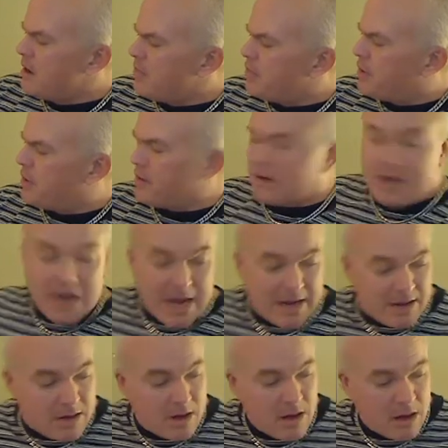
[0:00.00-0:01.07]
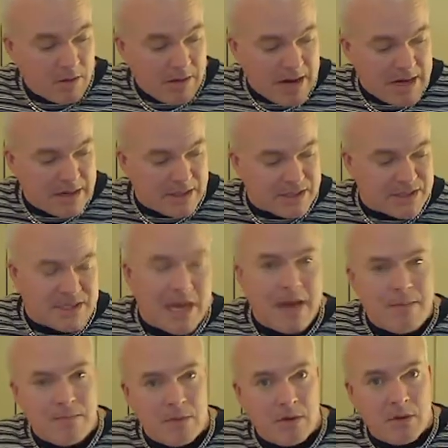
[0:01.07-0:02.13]
pure cotton. Granted, the
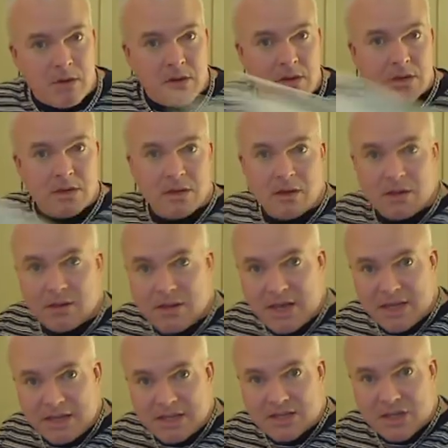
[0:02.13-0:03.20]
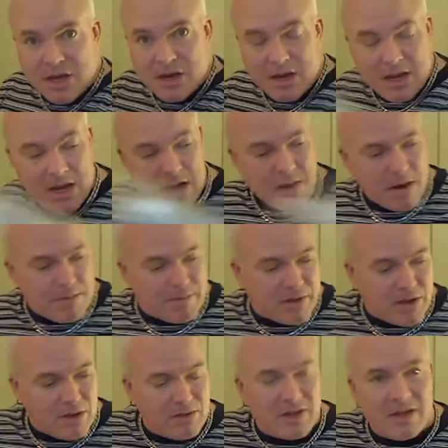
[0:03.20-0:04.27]
same thing that's on here, but
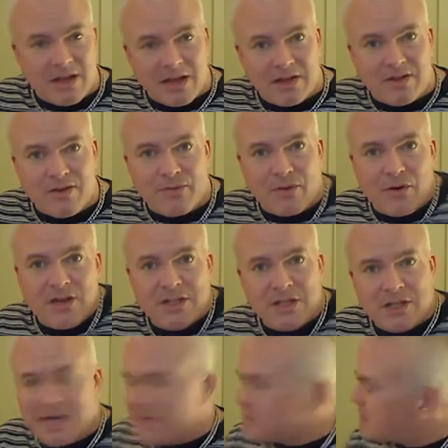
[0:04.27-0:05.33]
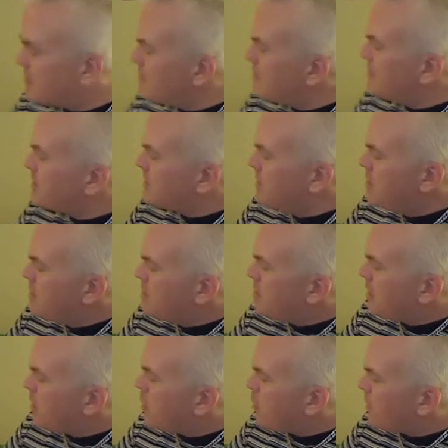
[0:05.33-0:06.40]
the only thing that differentiates them is
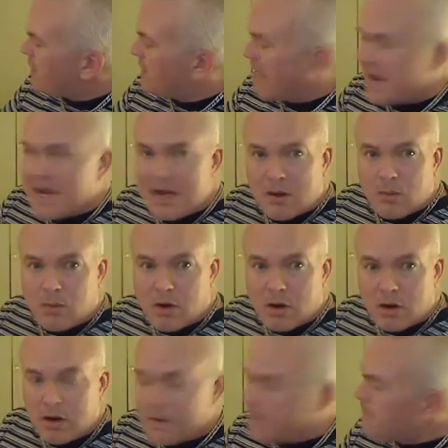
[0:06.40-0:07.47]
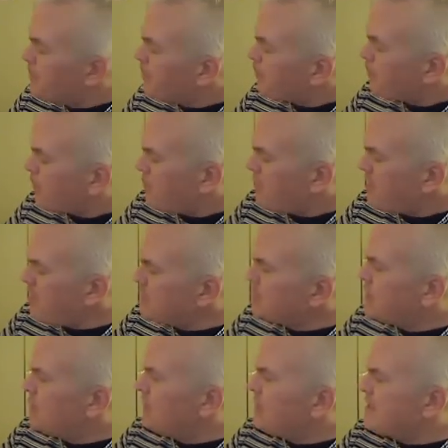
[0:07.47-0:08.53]
the organic word.
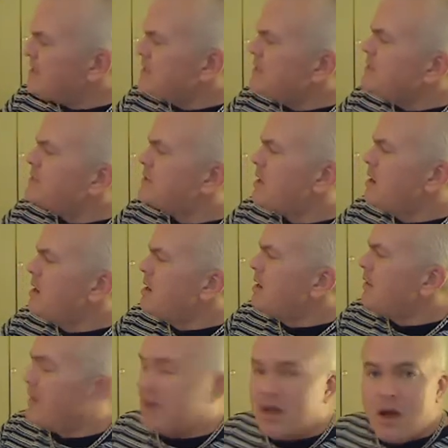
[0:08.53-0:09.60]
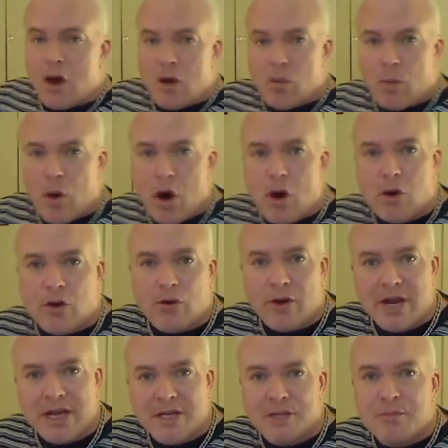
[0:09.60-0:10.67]
So this is the
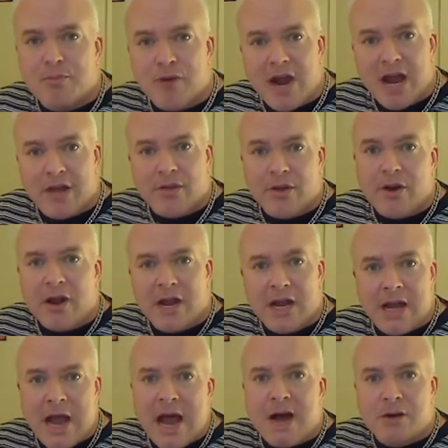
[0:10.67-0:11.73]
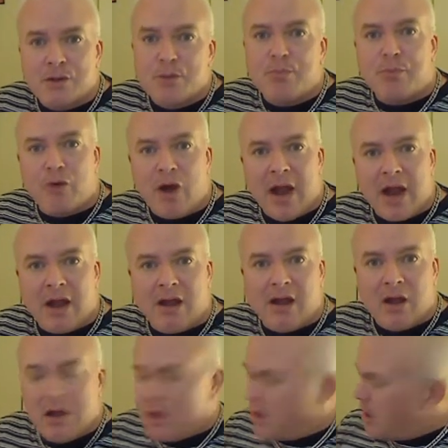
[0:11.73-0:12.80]
Walgreens brand, their in-house brand
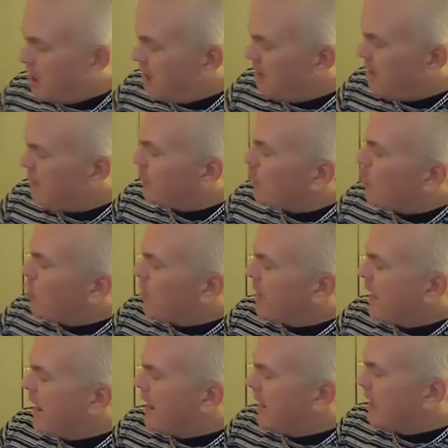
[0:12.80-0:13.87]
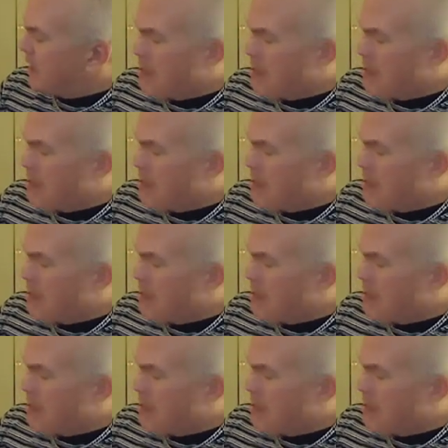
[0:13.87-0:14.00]
of organic